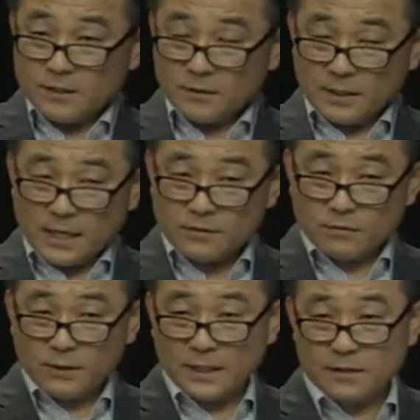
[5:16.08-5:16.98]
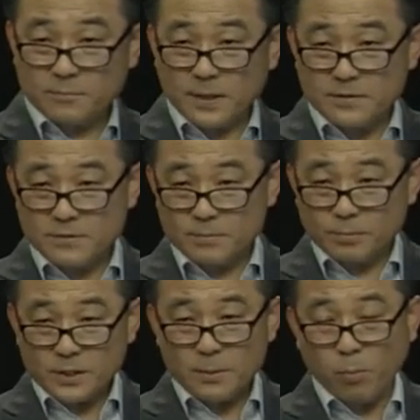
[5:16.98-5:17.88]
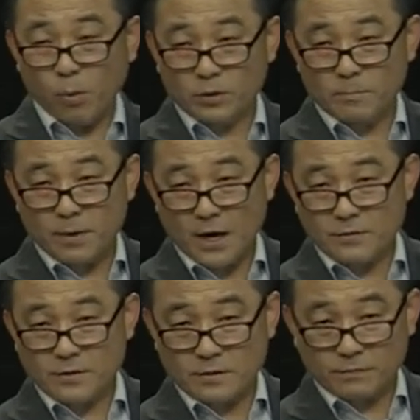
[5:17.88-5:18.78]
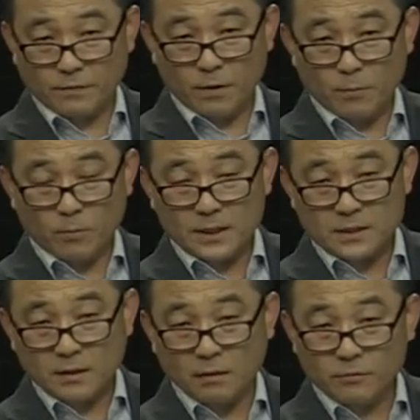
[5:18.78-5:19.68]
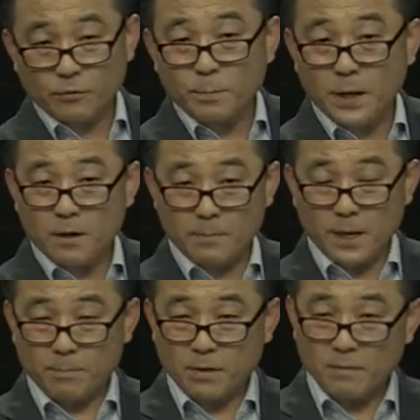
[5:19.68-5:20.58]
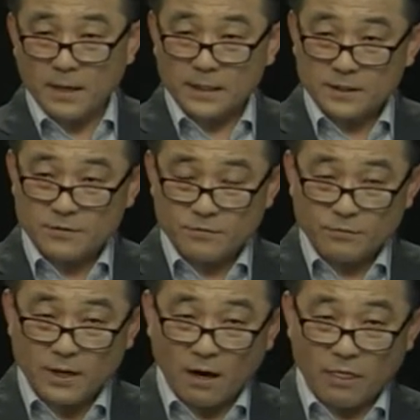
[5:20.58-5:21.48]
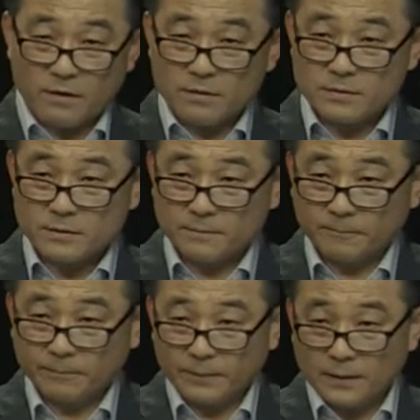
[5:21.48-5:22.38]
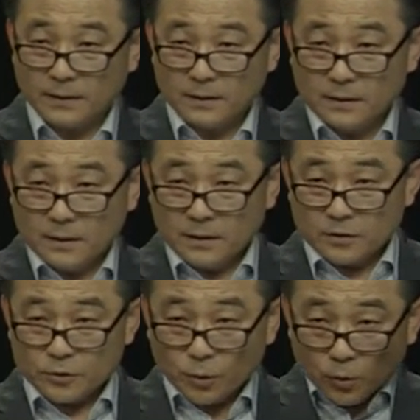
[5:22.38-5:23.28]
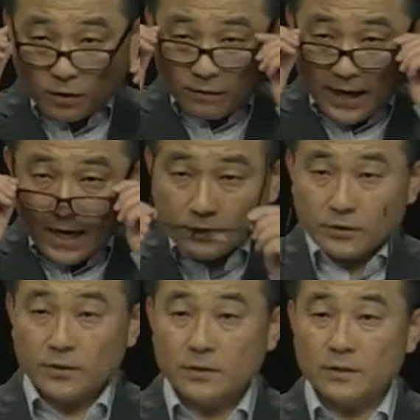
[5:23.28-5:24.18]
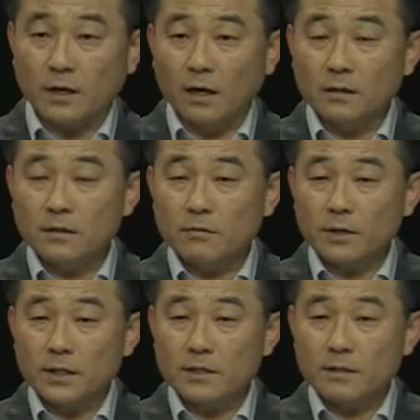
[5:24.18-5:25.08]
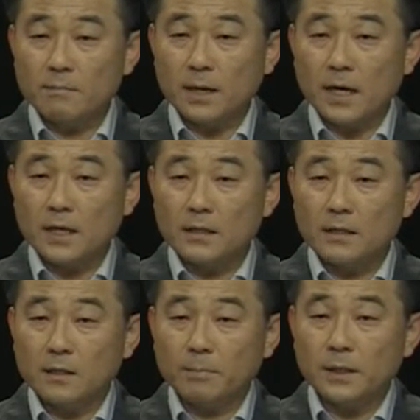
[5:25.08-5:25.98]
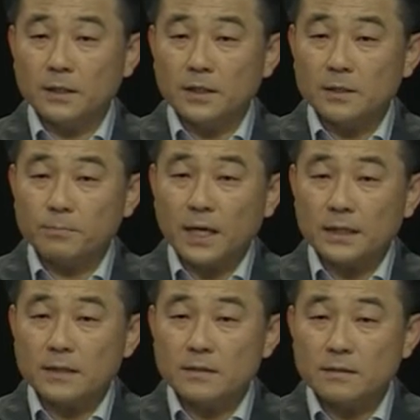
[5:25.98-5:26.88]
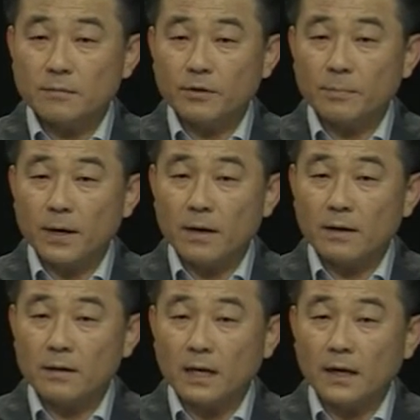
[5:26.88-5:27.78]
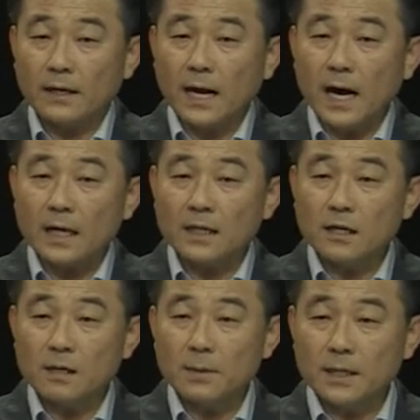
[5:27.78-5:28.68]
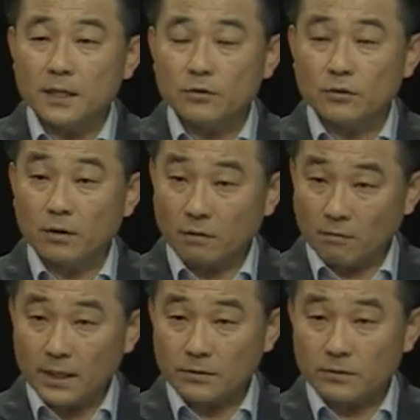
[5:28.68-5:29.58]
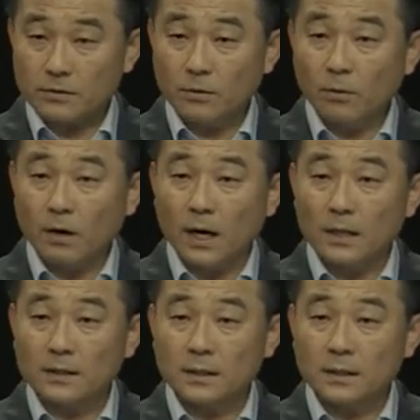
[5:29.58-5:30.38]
let's look at this passage. Pretty important passage from what's called repair paper by these three authors. The sort of actions underwritten by the practices of repair are not limited to correction, nor are